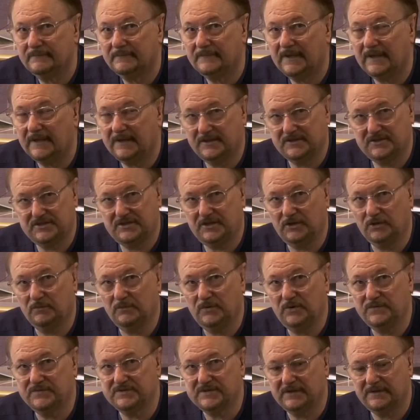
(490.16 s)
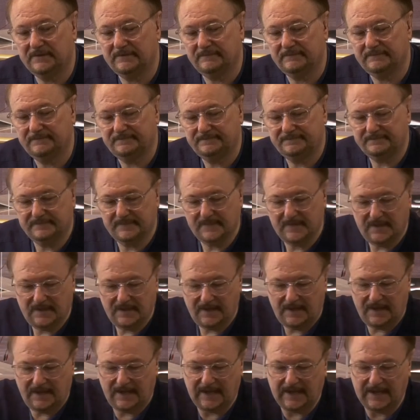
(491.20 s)
And it still moves it.
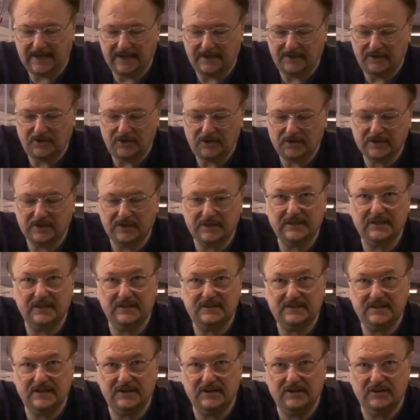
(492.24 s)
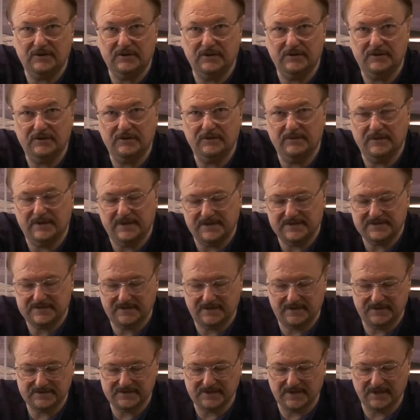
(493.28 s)
And you can continue to do this.
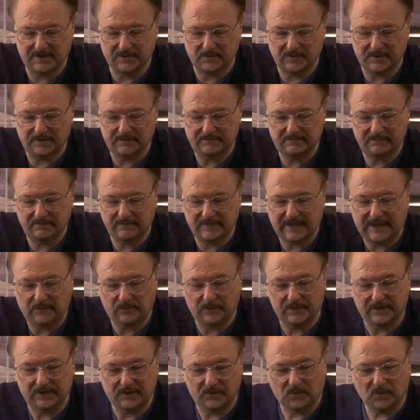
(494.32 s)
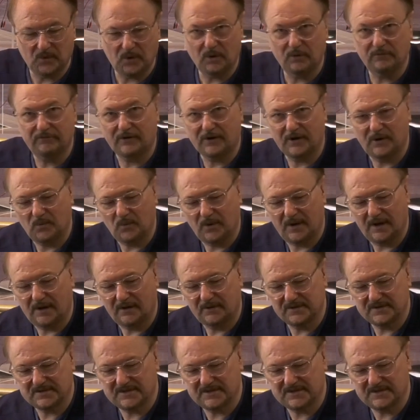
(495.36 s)
Here's another one. That one didn't roll very well. We'll